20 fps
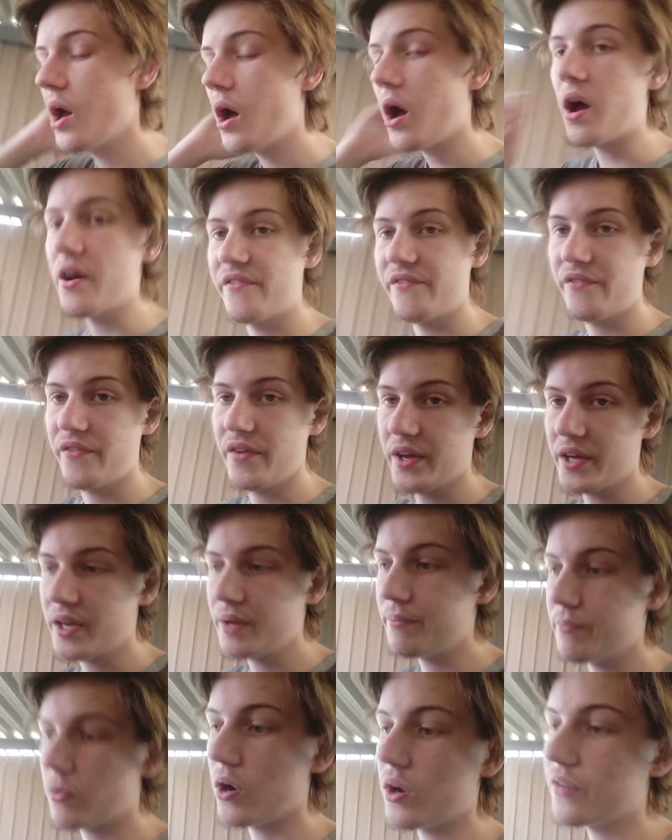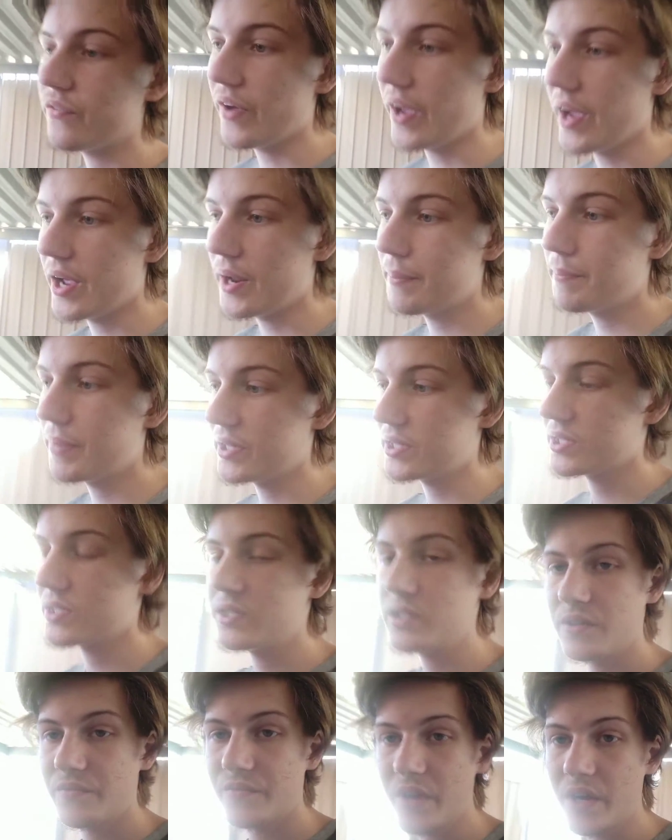I think it might have had
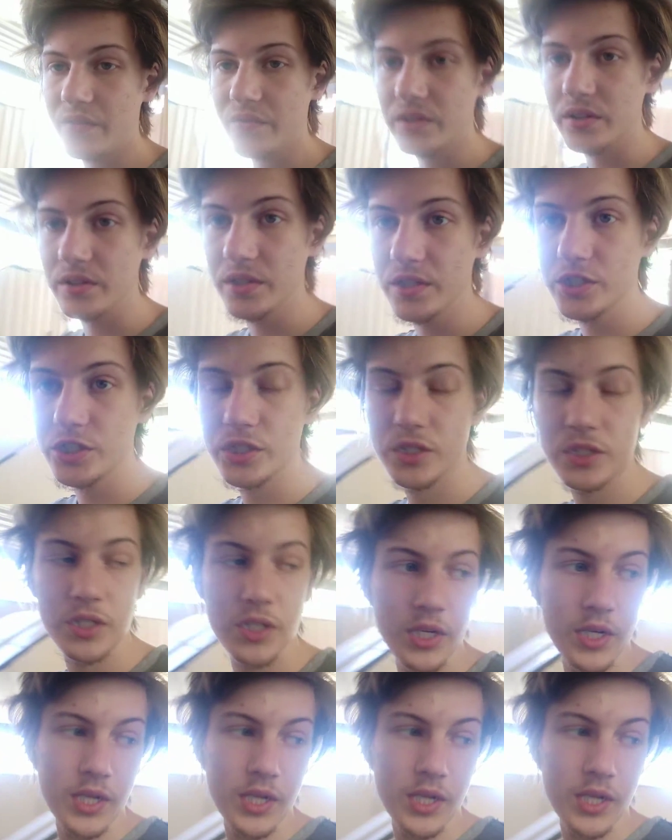piston valve collision